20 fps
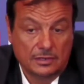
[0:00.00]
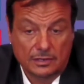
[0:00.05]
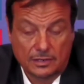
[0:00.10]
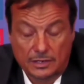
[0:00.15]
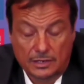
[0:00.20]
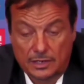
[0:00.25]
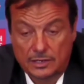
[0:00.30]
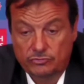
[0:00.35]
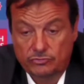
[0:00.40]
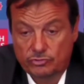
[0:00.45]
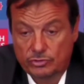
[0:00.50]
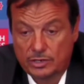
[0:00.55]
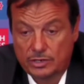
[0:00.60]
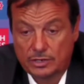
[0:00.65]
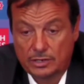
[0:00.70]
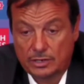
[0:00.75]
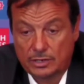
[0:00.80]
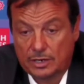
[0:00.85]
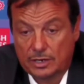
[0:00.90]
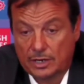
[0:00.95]
injury
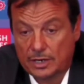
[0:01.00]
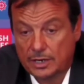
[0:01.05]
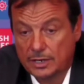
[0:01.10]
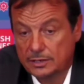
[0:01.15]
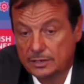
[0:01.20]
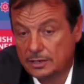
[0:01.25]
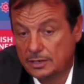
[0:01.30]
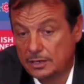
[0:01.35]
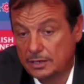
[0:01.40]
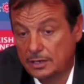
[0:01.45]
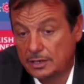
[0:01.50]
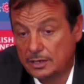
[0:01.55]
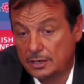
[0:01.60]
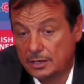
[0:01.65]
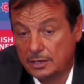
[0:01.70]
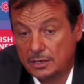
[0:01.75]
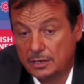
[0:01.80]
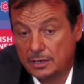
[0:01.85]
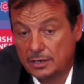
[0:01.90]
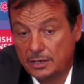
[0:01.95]
and uh,
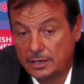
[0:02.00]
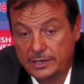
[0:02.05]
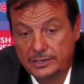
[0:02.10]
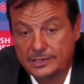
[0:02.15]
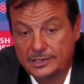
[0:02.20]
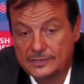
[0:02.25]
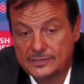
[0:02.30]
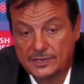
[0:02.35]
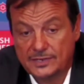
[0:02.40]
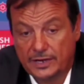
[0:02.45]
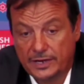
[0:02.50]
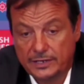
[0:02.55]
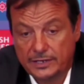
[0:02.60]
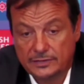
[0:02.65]
he decides,